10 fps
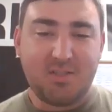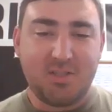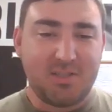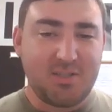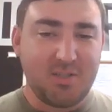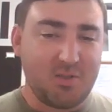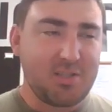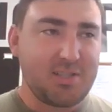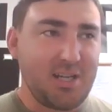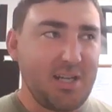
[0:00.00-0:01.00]
they should still
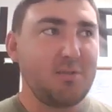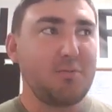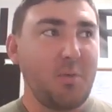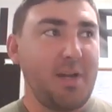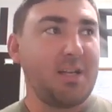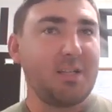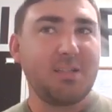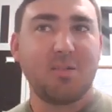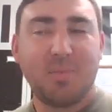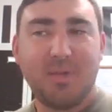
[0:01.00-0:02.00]
just kind of wait a
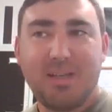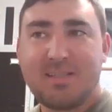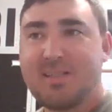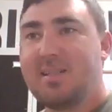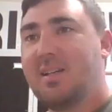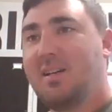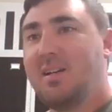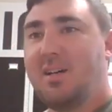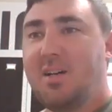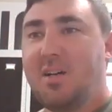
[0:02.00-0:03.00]
little bit.
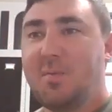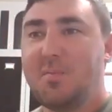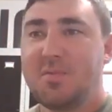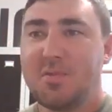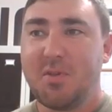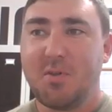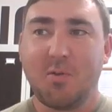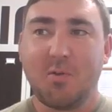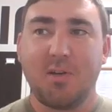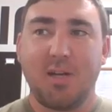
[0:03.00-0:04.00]

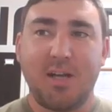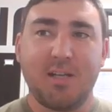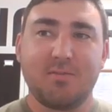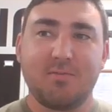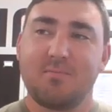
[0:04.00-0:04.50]
So I